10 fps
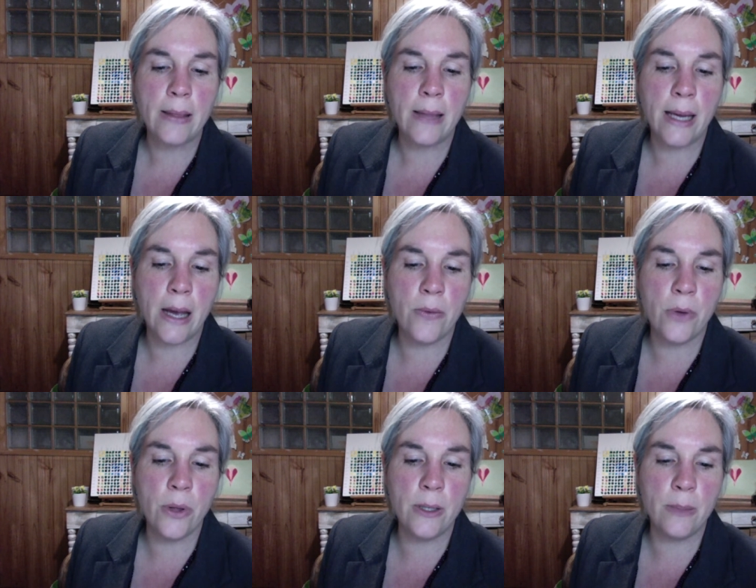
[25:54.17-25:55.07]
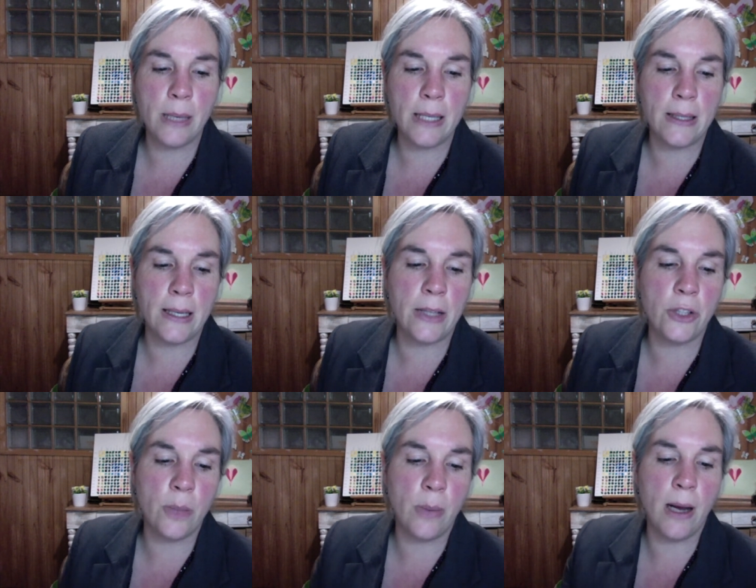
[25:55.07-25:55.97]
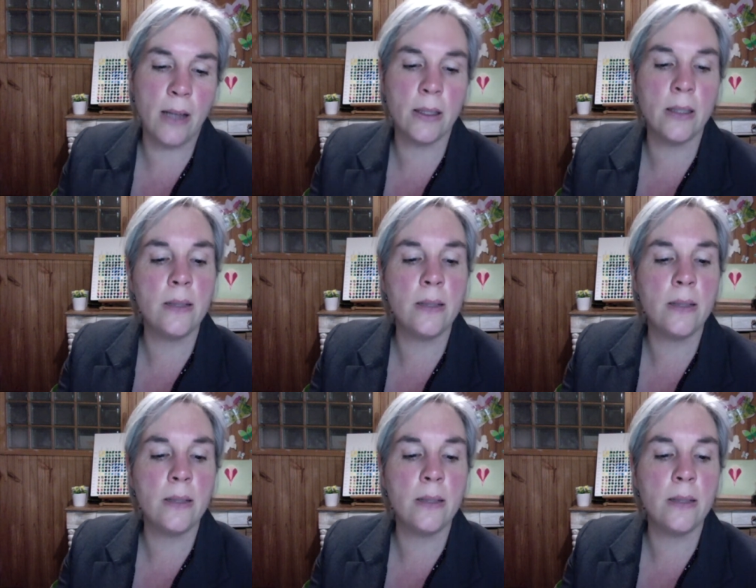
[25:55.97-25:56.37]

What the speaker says: They gave her this blessing as she parted.